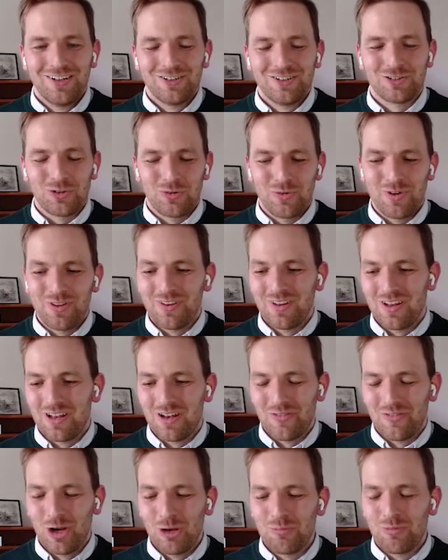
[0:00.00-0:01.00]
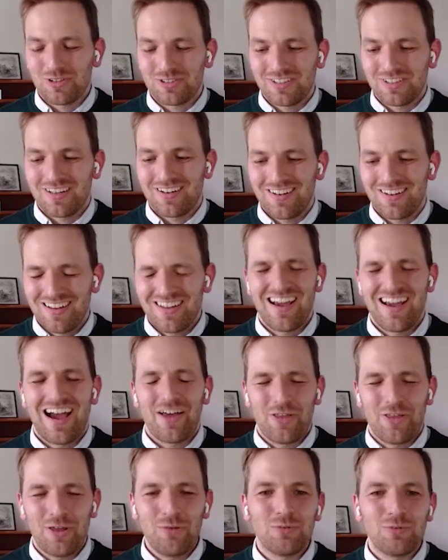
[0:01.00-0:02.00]
So when the developer said,
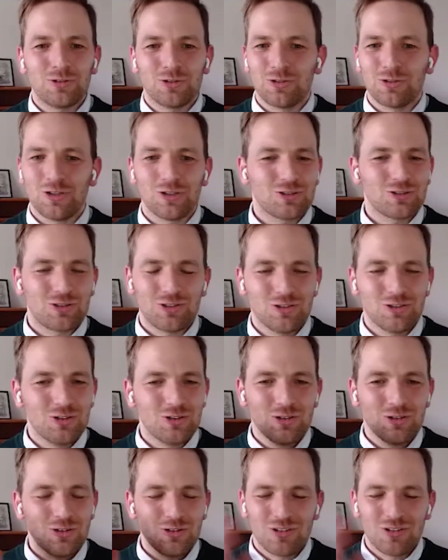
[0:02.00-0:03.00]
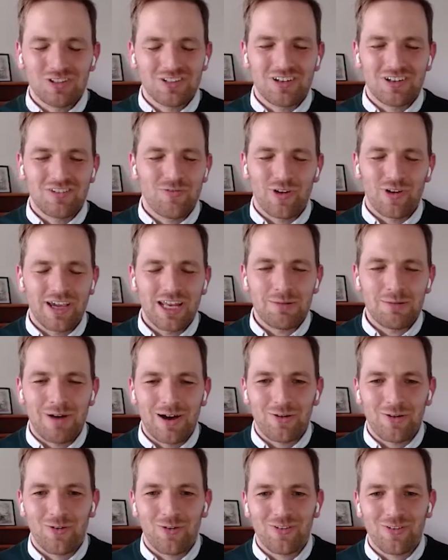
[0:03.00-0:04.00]
I think we should just forget
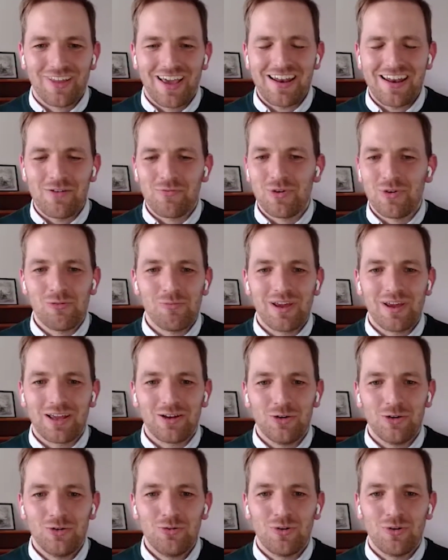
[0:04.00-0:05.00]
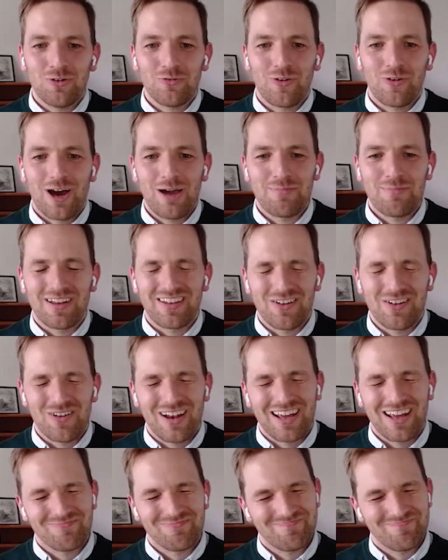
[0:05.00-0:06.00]
about all that and we'll make a new one for iPad. They
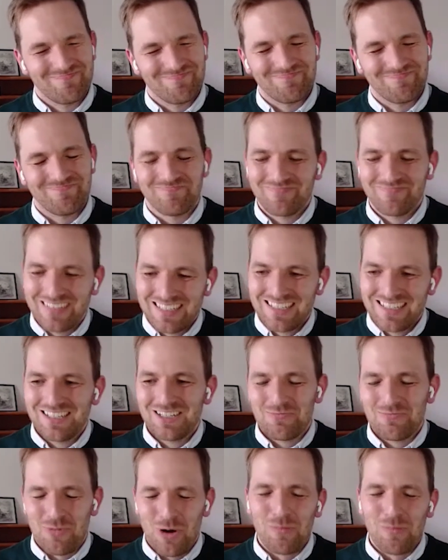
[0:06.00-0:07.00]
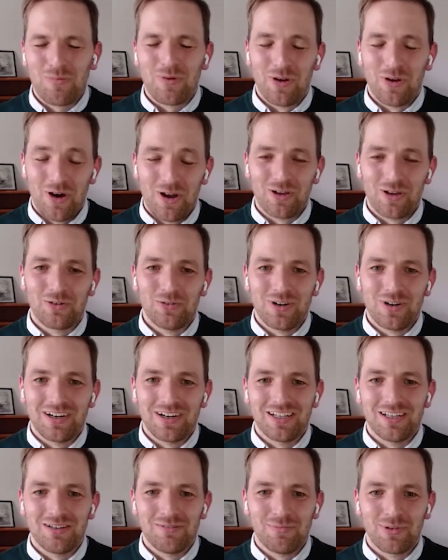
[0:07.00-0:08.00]
were like, probably not a good
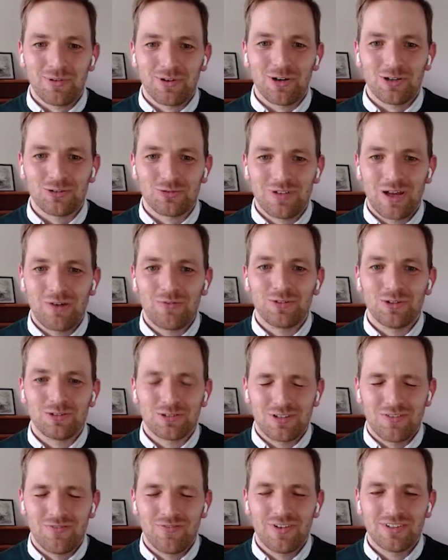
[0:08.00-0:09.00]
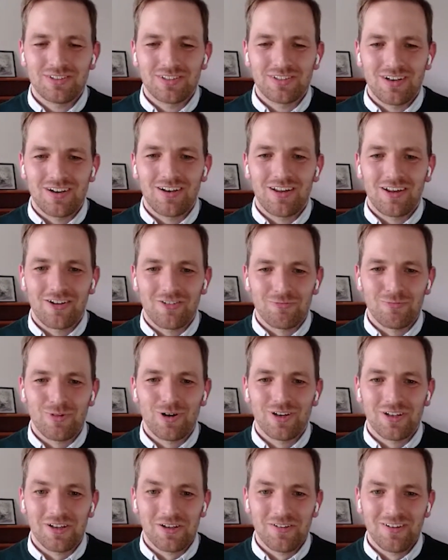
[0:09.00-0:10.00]
idea because now we just invested a lot of
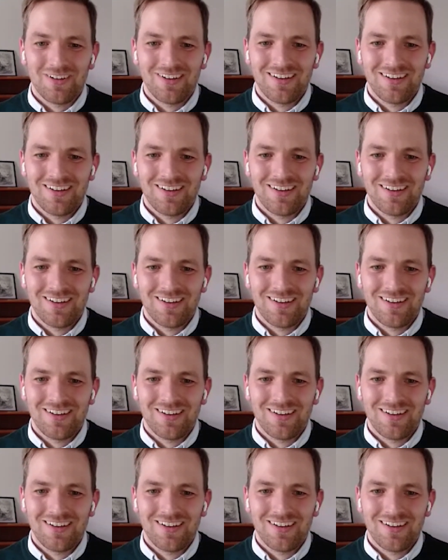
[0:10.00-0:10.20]
money.